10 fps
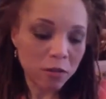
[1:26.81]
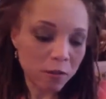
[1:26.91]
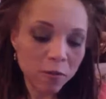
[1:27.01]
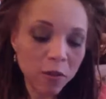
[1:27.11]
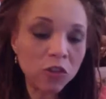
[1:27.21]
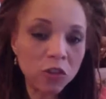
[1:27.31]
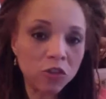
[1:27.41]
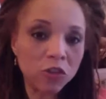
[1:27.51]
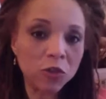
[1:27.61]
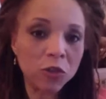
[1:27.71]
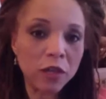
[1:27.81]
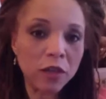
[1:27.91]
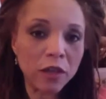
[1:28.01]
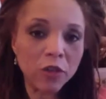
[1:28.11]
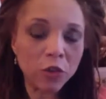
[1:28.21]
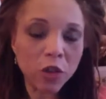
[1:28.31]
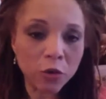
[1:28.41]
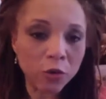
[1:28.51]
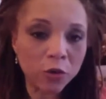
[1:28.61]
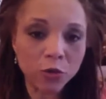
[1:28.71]
fiction is a journey, and your
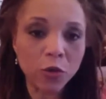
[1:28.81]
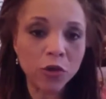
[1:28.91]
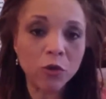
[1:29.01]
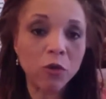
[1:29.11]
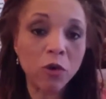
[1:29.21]
characters are going to grow